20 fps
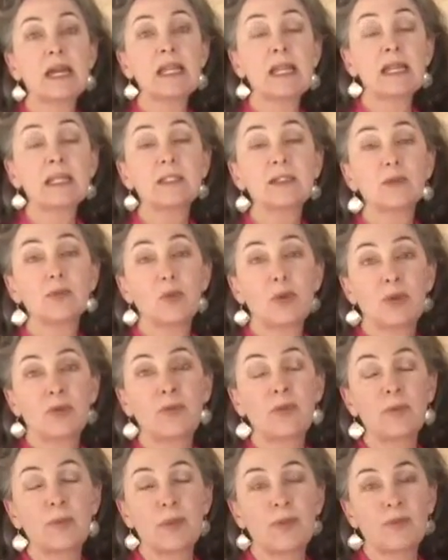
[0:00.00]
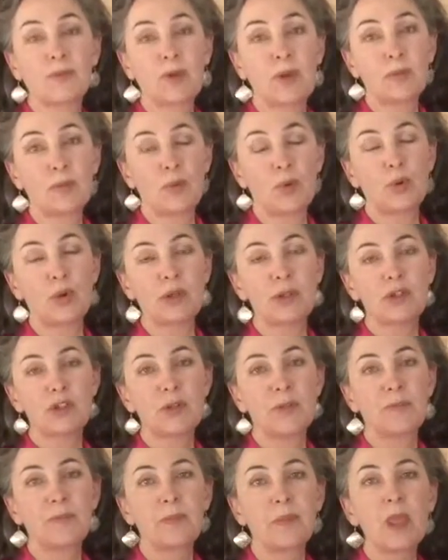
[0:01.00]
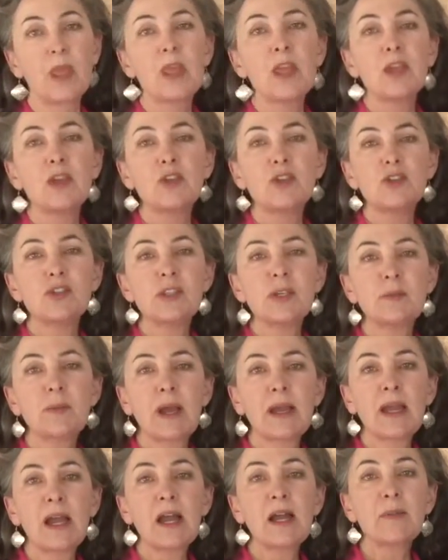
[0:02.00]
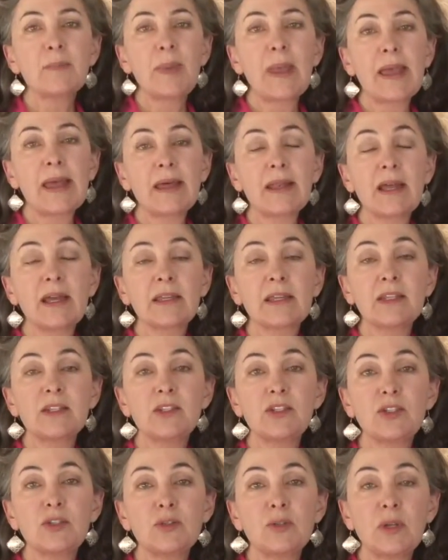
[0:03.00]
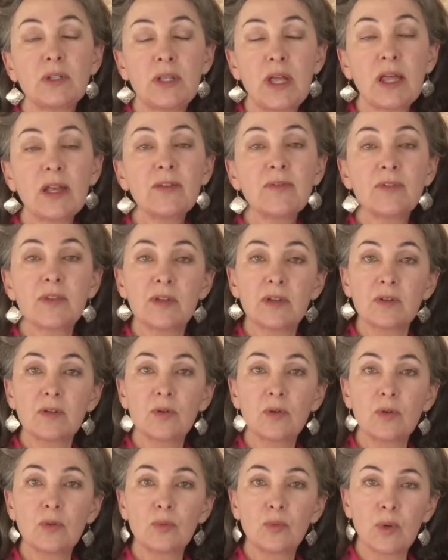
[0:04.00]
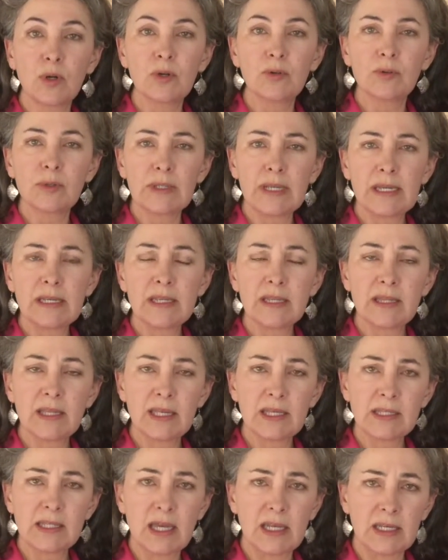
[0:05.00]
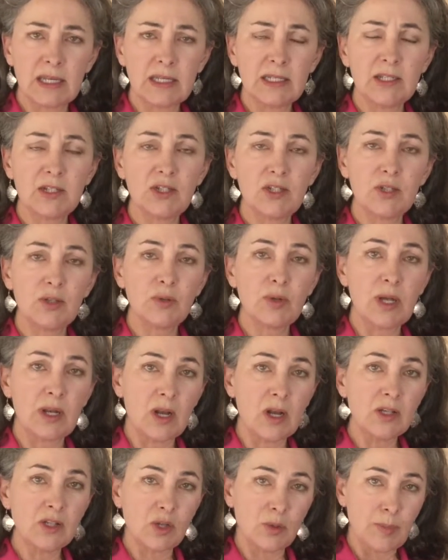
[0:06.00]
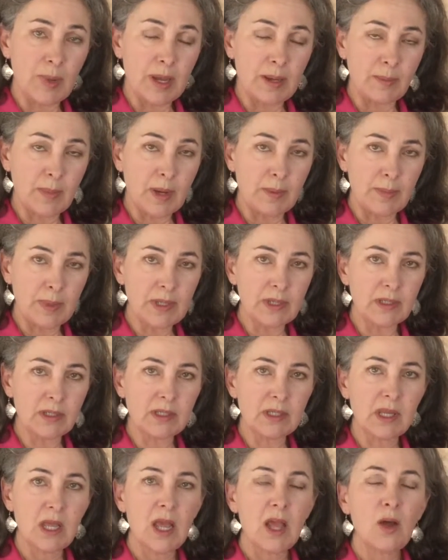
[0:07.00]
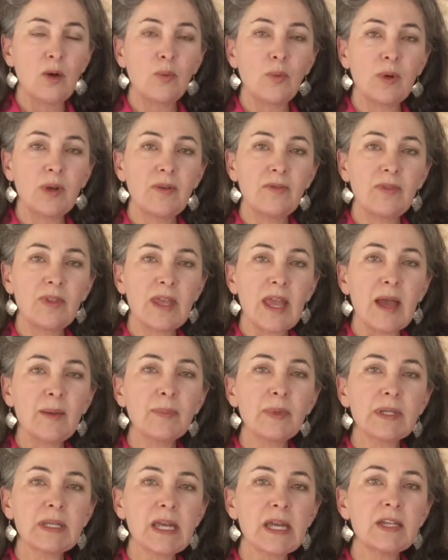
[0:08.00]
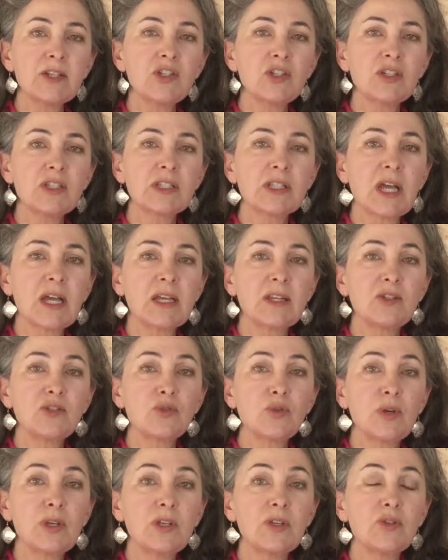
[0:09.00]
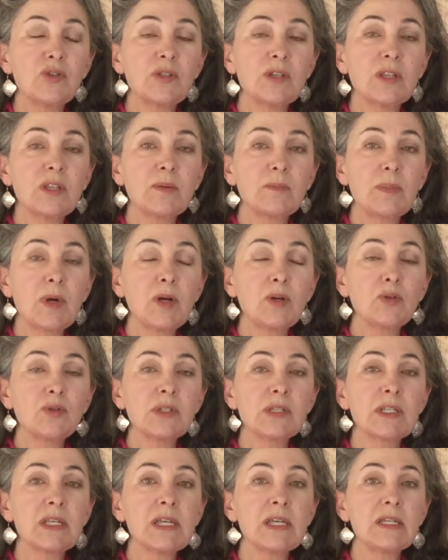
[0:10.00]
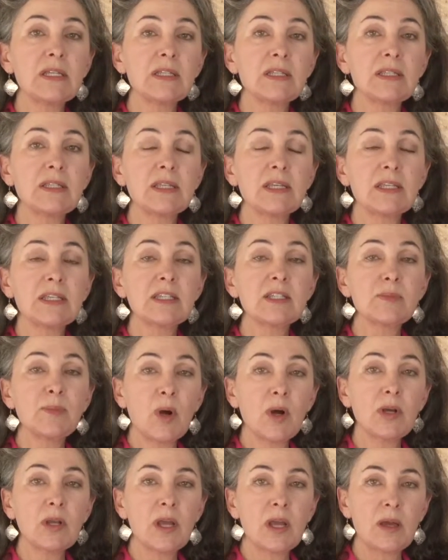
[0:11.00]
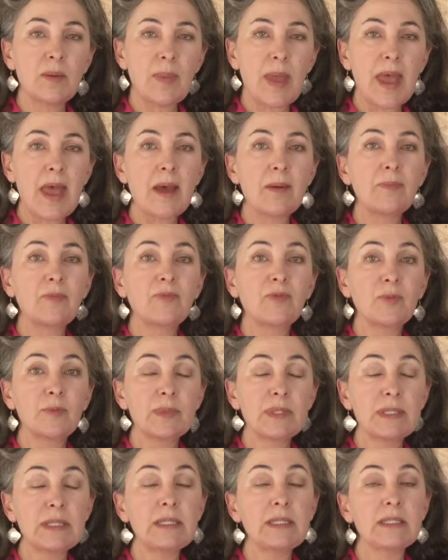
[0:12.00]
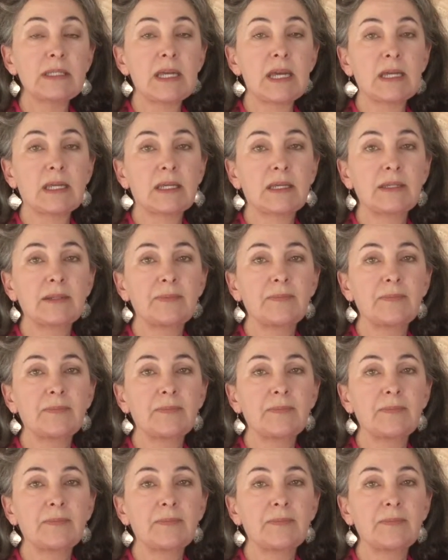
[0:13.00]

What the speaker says: like to work from the front porch. Using my iPad, I can do a lot of the work-related things I need to do and also pay my bills. One of the applications I enjoy using the most is the Smart Hub app from CTEC.